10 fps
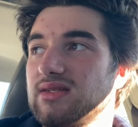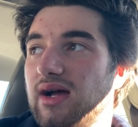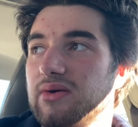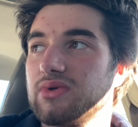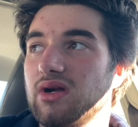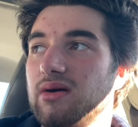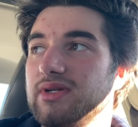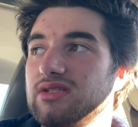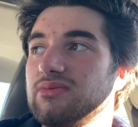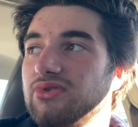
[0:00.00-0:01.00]
I would not be
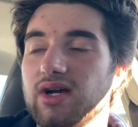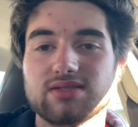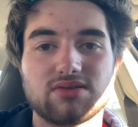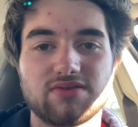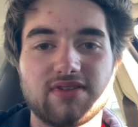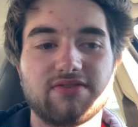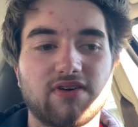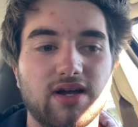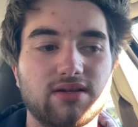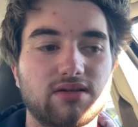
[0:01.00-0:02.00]
surprised though if they
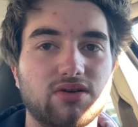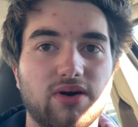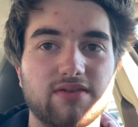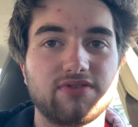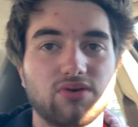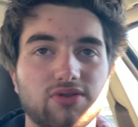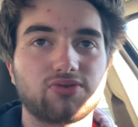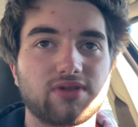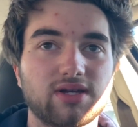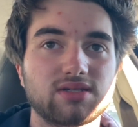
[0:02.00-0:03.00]
find quite a few other
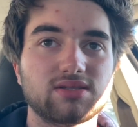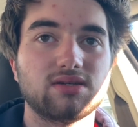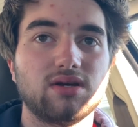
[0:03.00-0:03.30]
things